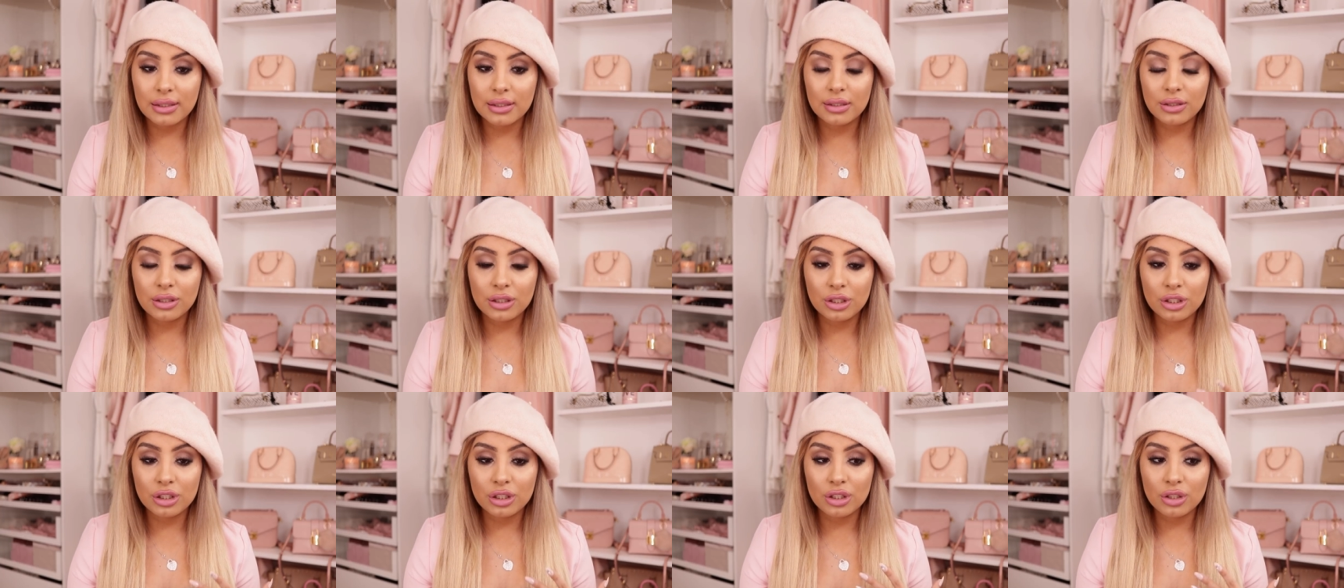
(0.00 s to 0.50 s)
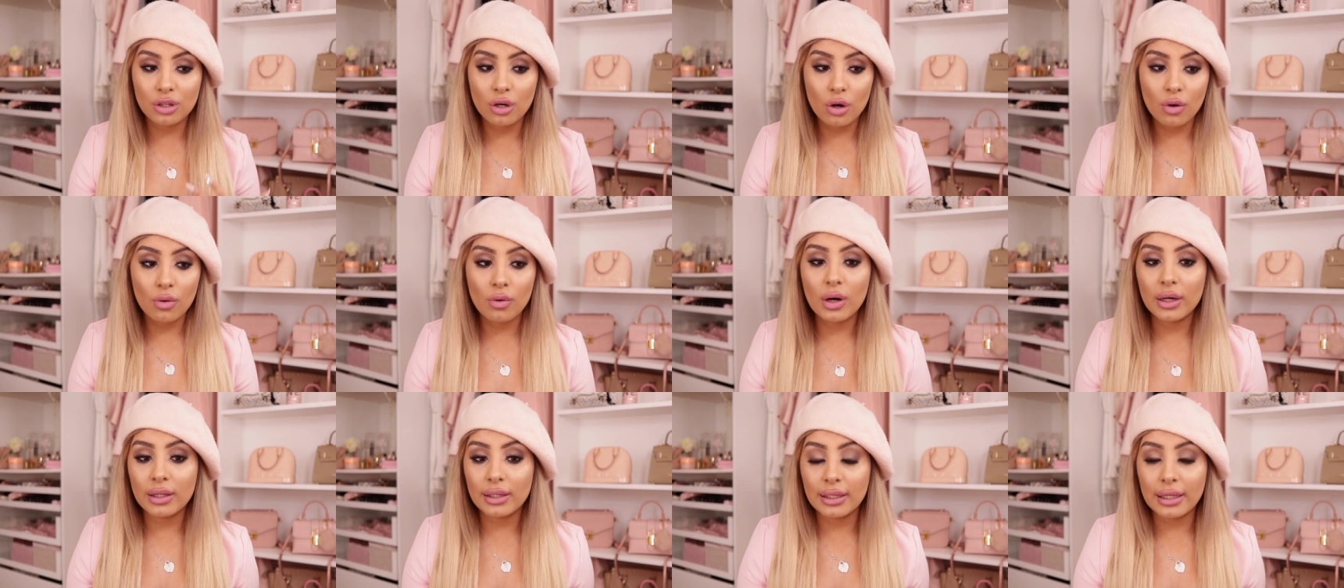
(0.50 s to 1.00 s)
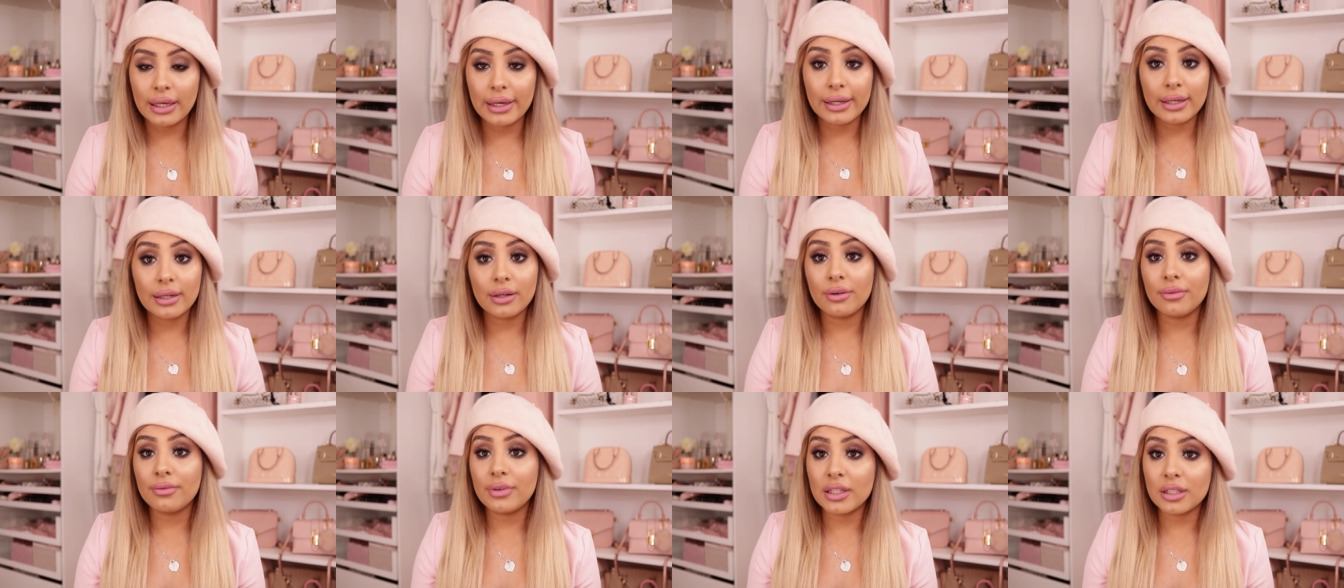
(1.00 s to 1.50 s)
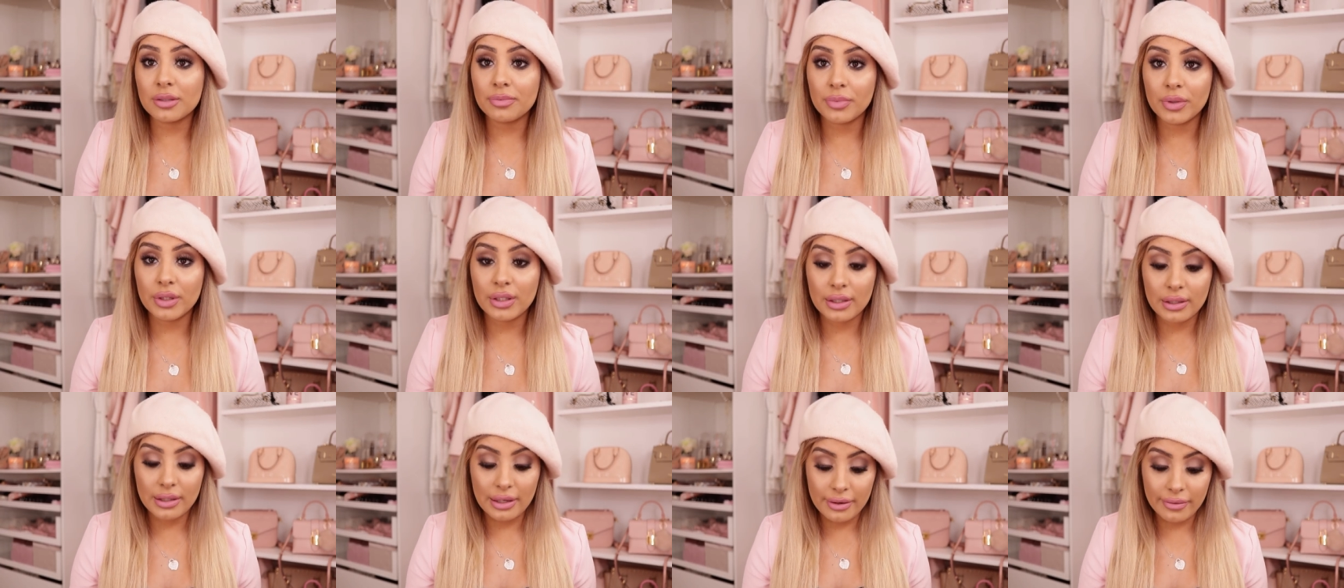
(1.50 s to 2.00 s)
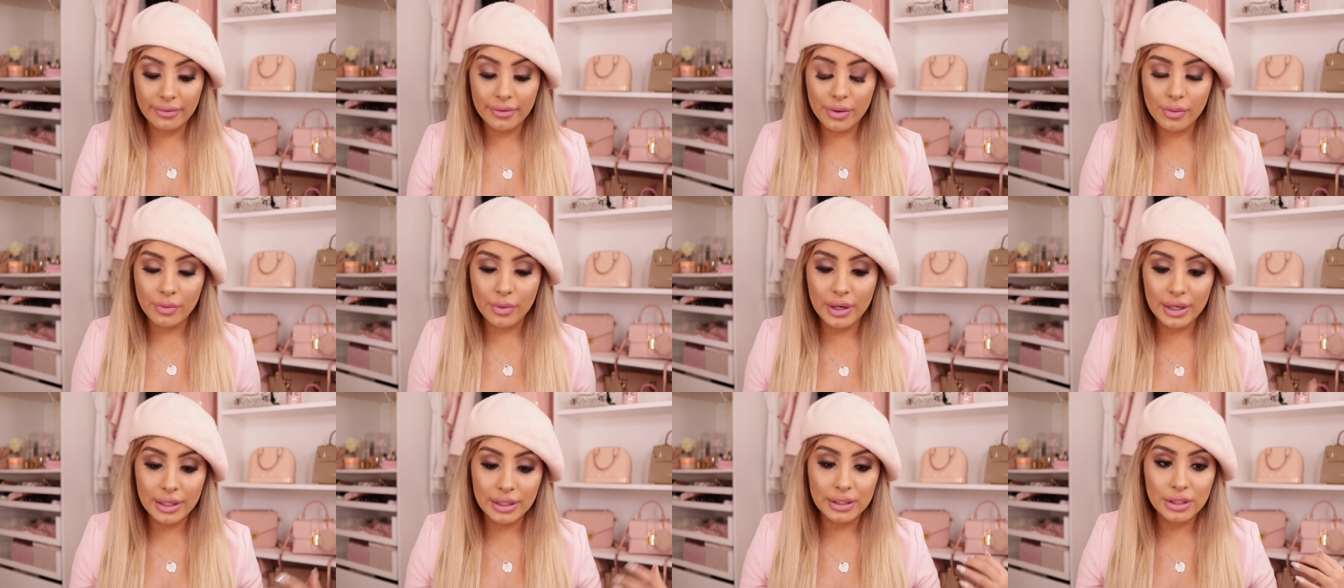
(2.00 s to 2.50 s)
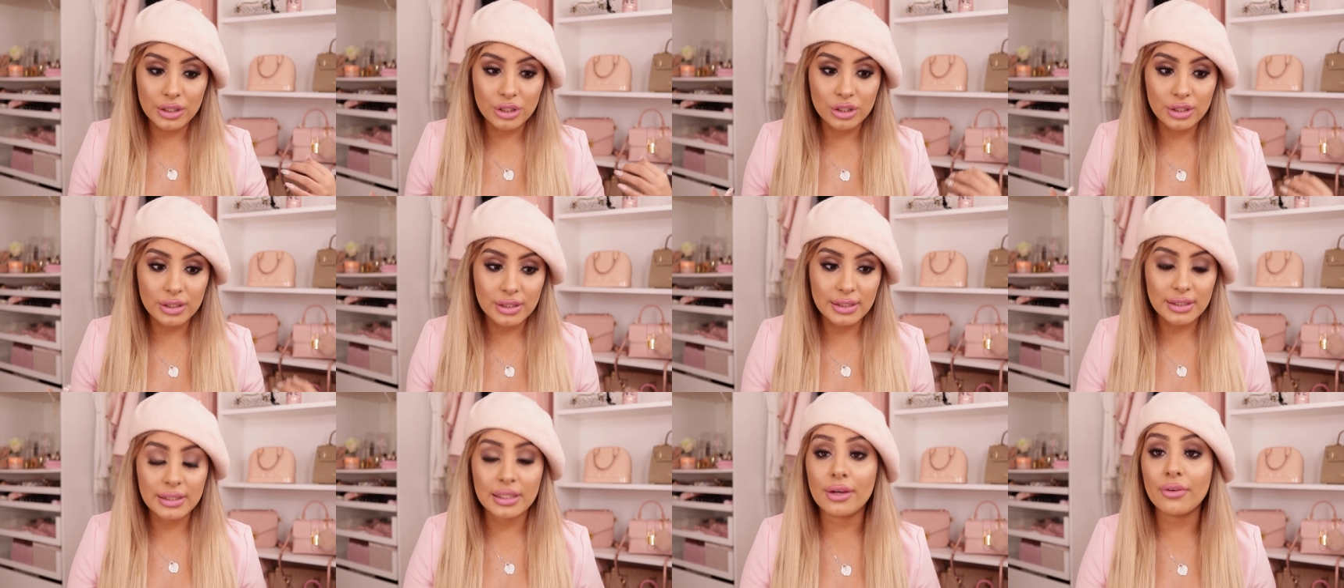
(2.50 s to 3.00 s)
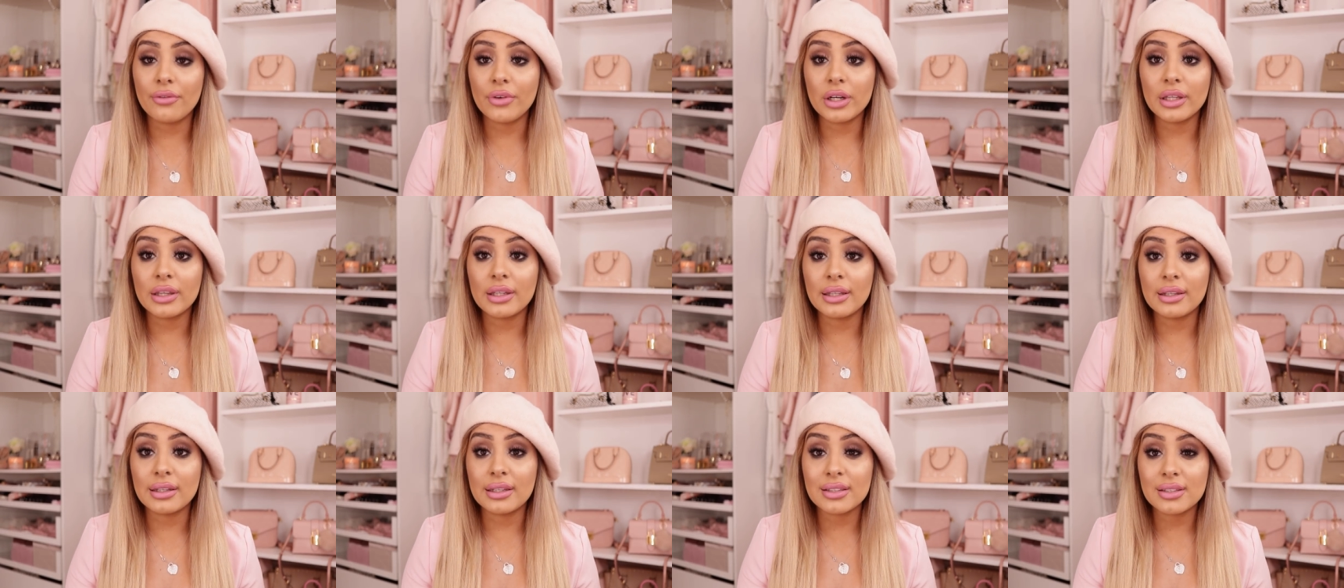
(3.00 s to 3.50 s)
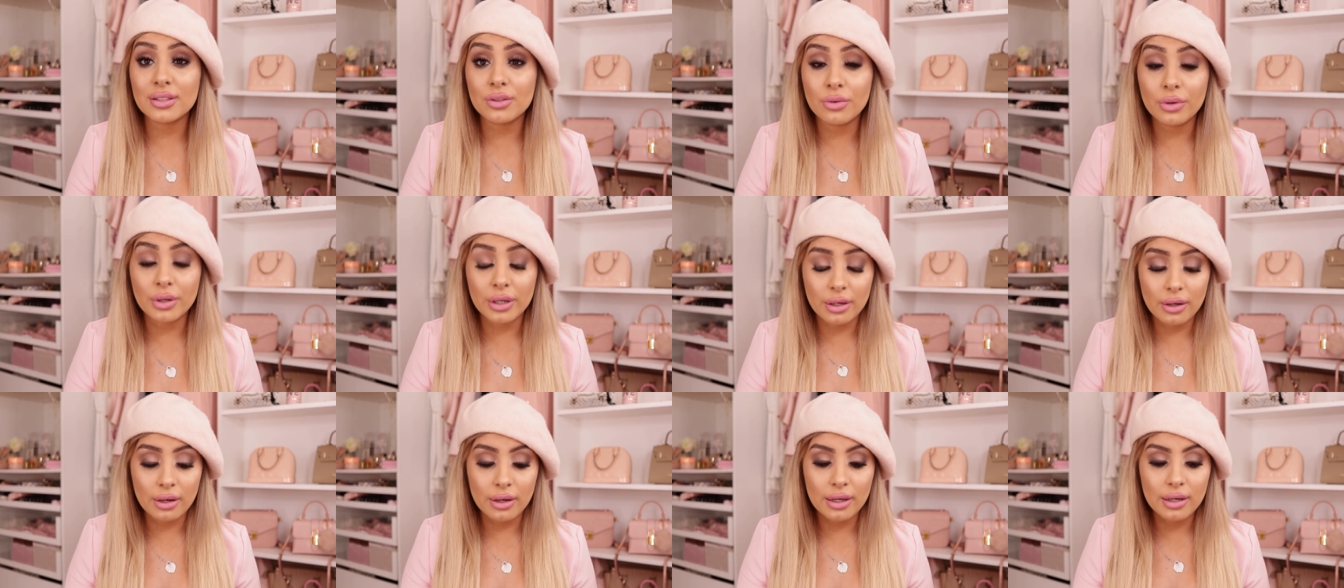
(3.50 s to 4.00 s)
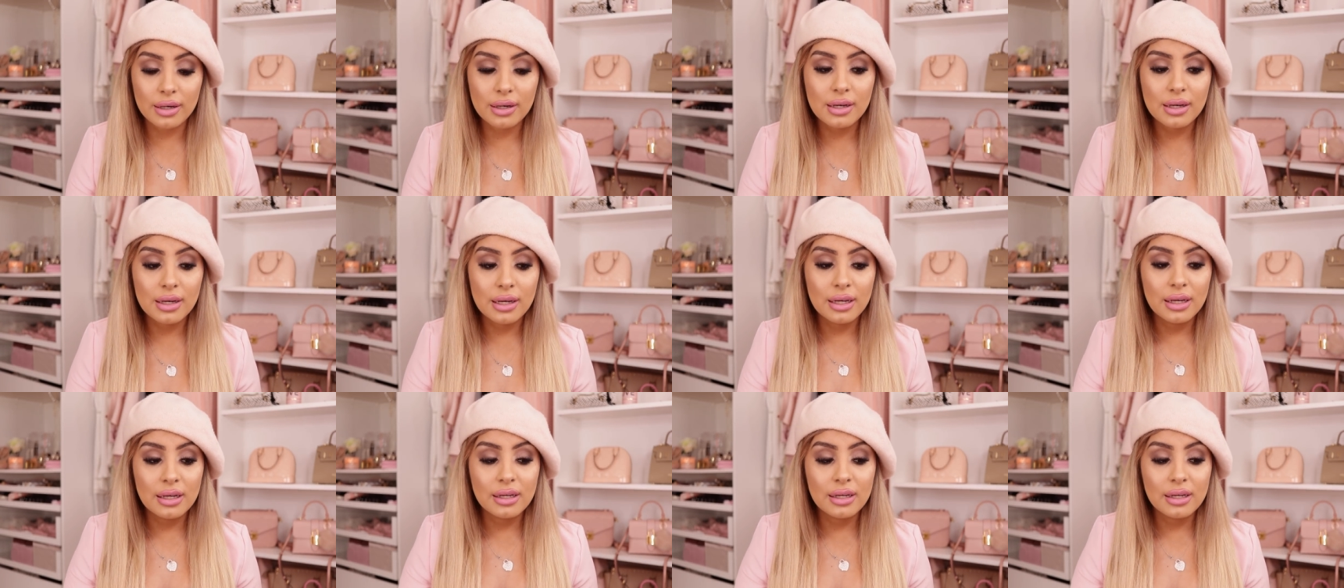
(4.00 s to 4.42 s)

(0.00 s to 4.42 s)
to just go online on Facebook and everywhere and just see everything that's going on.